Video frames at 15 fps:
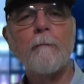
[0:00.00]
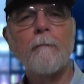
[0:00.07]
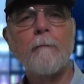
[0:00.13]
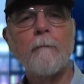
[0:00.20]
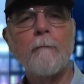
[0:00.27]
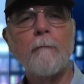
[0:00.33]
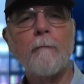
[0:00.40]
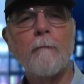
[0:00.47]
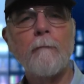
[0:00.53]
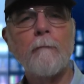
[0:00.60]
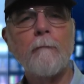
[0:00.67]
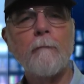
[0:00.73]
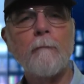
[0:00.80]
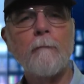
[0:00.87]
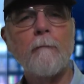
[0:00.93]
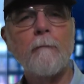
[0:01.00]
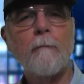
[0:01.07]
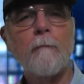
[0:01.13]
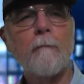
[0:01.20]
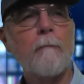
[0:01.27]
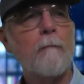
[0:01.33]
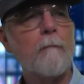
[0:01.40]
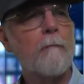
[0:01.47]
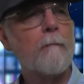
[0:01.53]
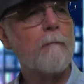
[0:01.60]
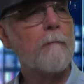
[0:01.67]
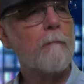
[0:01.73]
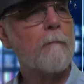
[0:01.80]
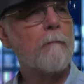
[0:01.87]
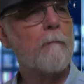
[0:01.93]

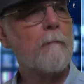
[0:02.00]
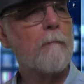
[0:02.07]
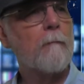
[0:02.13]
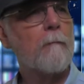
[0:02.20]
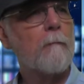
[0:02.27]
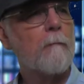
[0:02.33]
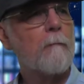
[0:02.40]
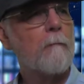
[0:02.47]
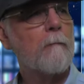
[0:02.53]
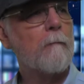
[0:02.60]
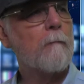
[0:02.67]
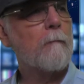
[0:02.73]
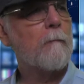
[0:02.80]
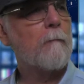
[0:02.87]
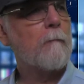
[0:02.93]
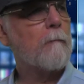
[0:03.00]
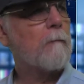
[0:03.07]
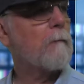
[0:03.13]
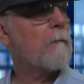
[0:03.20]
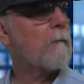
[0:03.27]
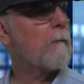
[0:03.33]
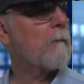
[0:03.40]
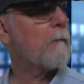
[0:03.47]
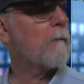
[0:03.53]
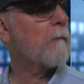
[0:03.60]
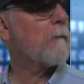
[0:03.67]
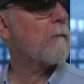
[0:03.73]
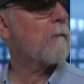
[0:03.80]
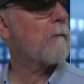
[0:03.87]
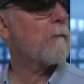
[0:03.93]

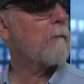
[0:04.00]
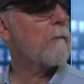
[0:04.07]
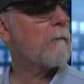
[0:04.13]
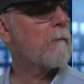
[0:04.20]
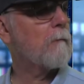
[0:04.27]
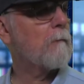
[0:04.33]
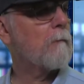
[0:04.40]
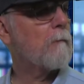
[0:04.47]
(not speaking)